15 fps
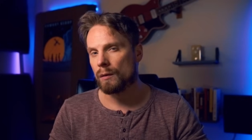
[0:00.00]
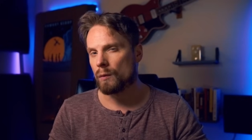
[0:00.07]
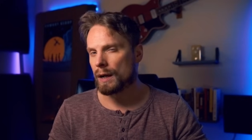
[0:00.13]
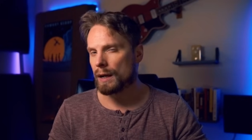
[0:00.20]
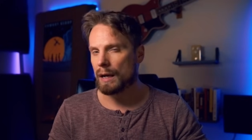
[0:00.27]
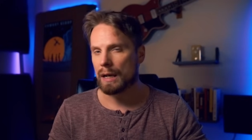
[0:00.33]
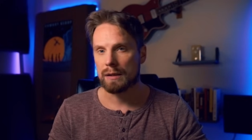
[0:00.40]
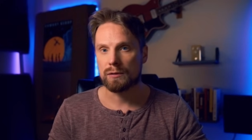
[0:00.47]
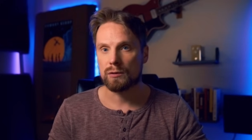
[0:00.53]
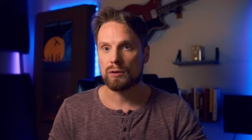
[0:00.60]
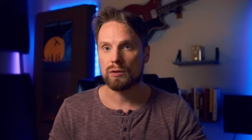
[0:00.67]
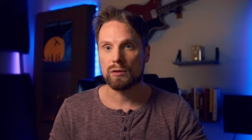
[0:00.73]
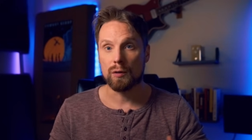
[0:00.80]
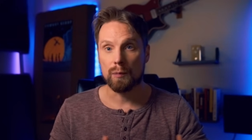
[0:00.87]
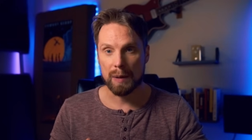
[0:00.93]
why guys are
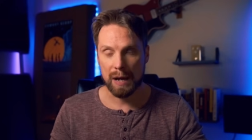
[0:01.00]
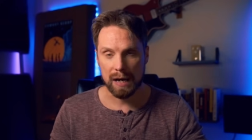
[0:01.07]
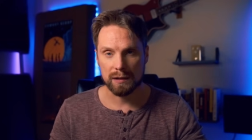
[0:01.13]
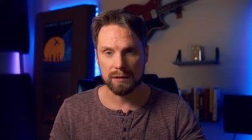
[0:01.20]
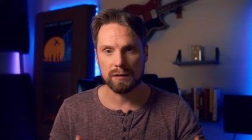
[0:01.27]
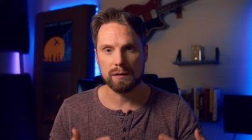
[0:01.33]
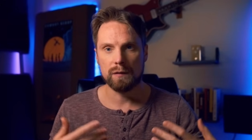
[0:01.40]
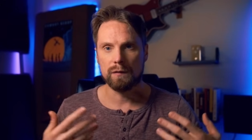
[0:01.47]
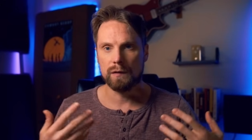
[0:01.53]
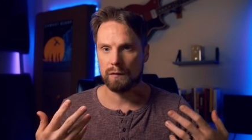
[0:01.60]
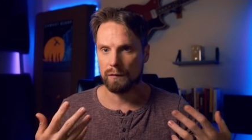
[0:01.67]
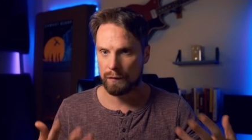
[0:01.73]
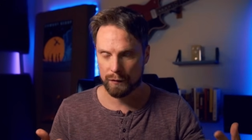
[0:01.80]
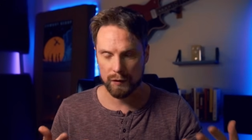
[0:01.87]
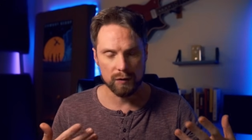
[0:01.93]
so passive
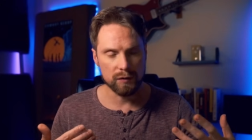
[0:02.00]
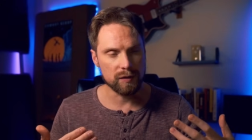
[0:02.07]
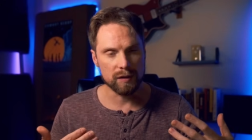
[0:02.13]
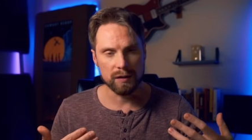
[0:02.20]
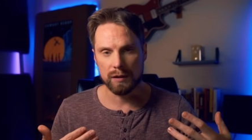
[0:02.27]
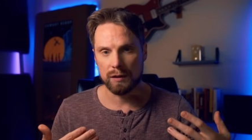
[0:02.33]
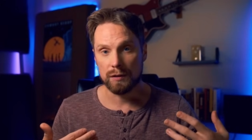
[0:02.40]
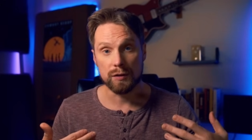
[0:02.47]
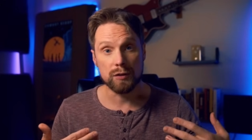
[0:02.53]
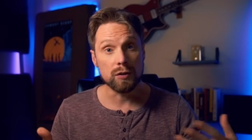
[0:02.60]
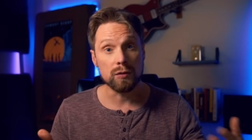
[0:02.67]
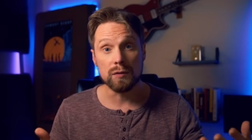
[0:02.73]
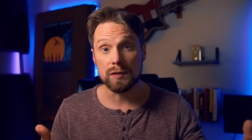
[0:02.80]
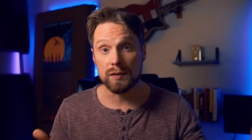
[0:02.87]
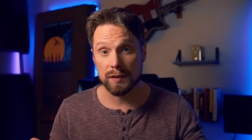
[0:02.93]
and frozen and
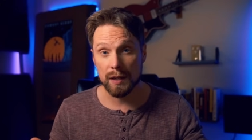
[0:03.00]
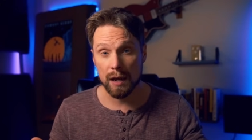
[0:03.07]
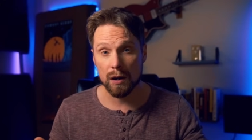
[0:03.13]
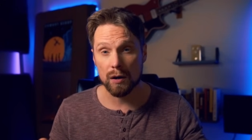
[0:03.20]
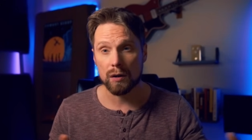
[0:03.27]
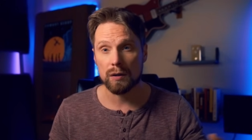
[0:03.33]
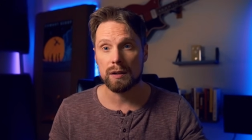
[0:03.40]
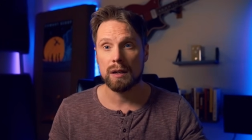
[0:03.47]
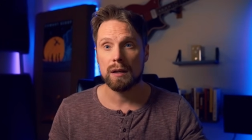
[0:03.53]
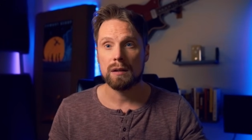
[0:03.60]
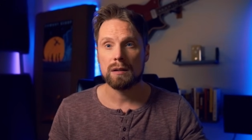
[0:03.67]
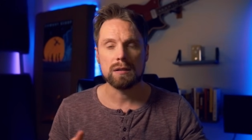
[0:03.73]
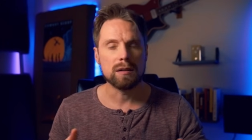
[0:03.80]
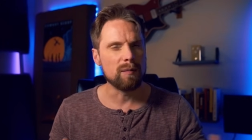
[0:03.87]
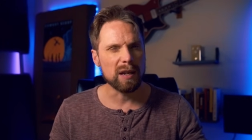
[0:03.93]
too scared
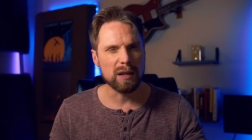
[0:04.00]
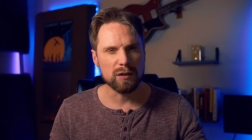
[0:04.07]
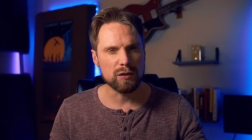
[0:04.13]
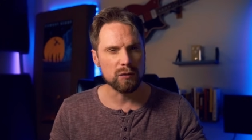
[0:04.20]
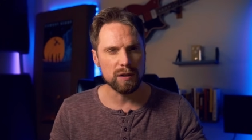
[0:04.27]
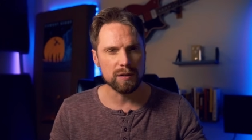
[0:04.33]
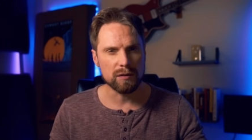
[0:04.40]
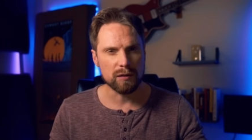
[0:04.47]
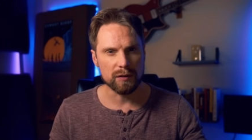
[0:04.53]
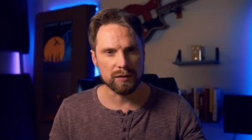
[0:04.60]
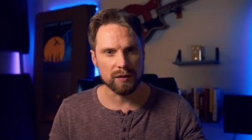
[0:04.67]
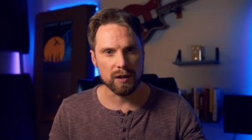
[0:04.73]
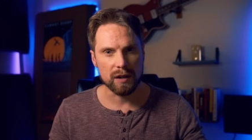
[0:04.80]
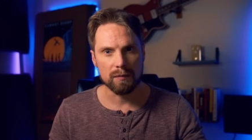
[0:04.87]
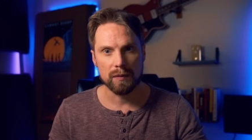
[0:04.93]
to make a choice all the
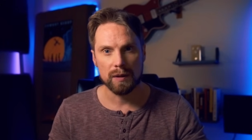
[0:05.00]
time.